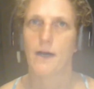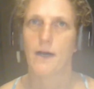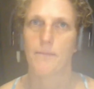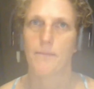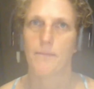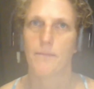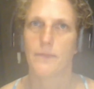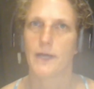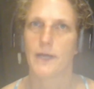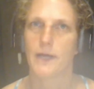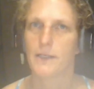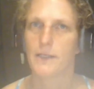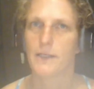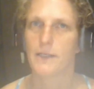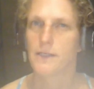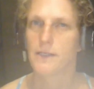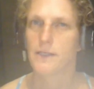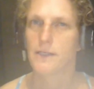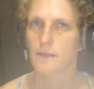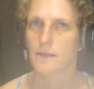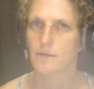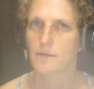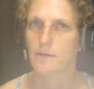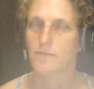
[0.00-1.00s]
that's
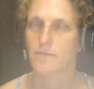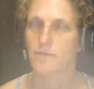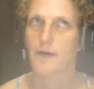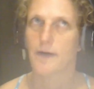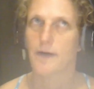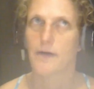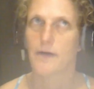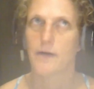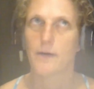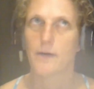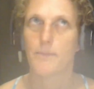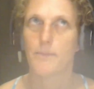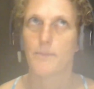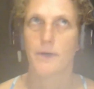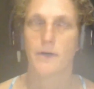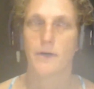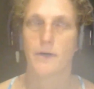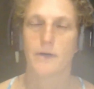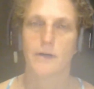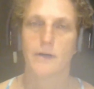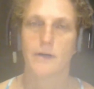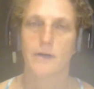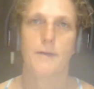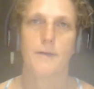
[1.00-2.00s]
a very
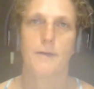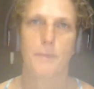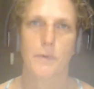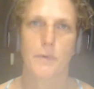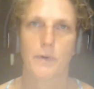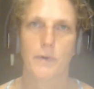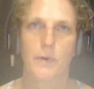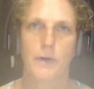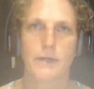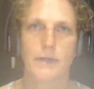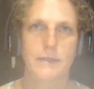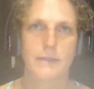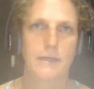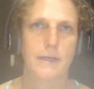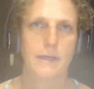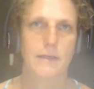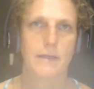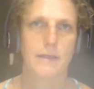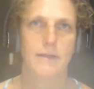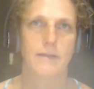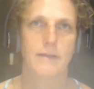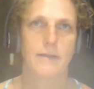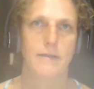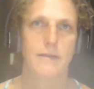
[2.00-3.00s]
pertinent point, and I
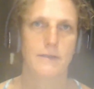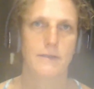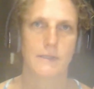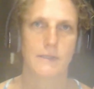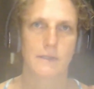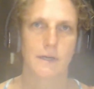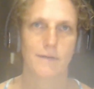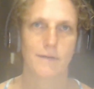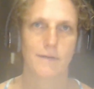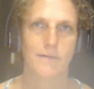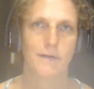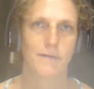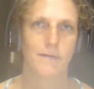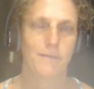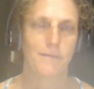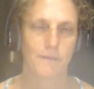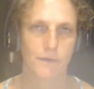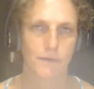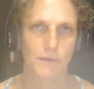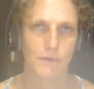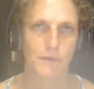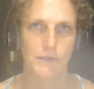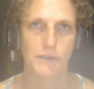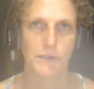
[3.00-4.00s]
think there's a lot of
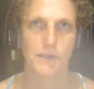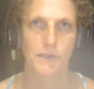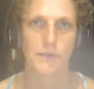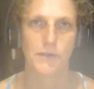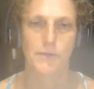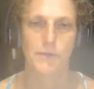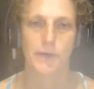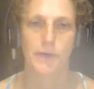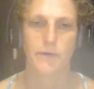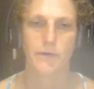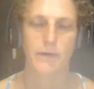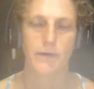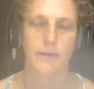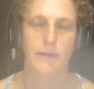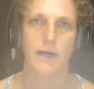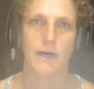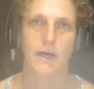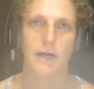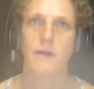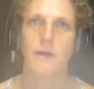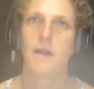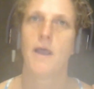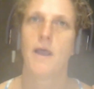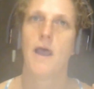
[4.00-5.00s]
confusion surrounding that.
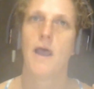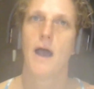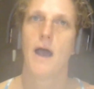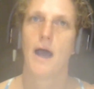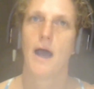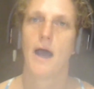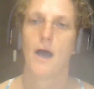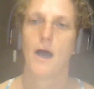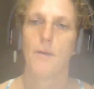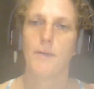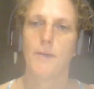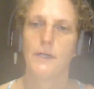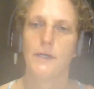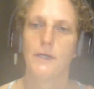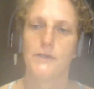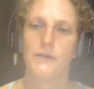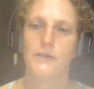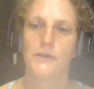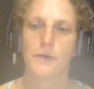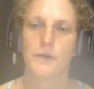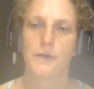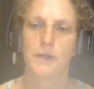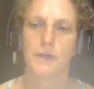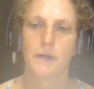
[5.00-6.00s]
How much
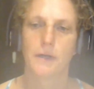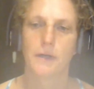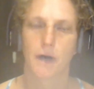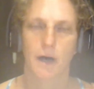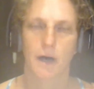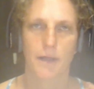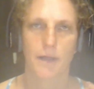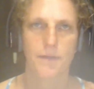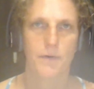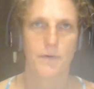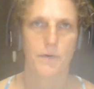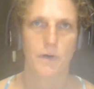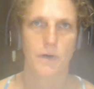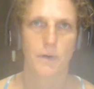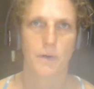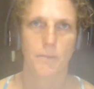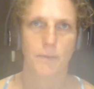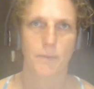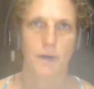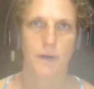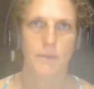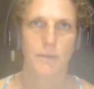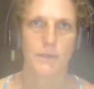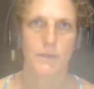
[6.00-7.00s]
should an author or a
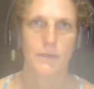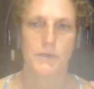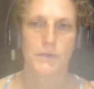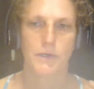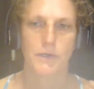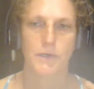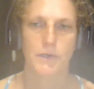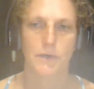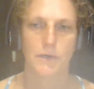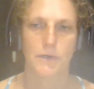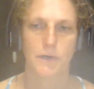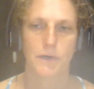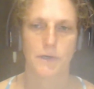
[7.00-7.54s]
publisher